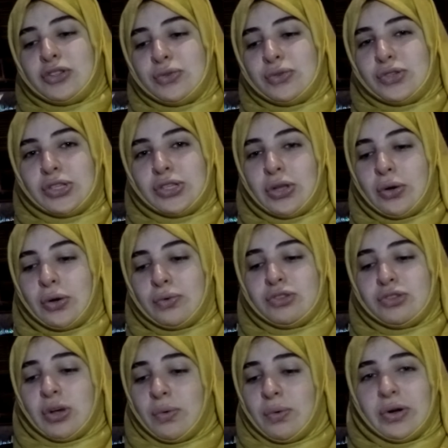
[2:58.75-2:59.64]
too
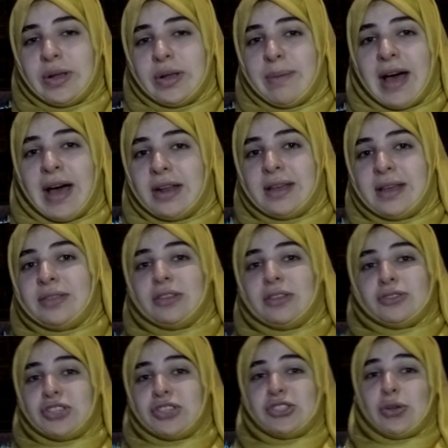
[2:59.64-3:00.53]
slow, don't worry about it.
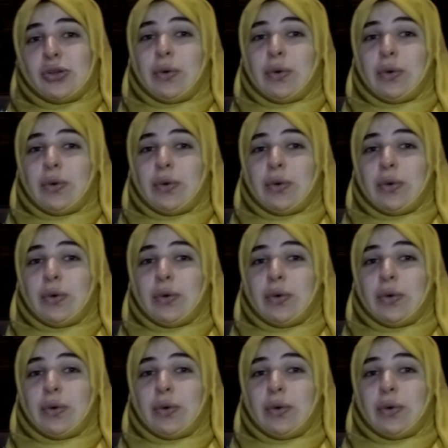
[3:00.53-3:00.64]
They'll just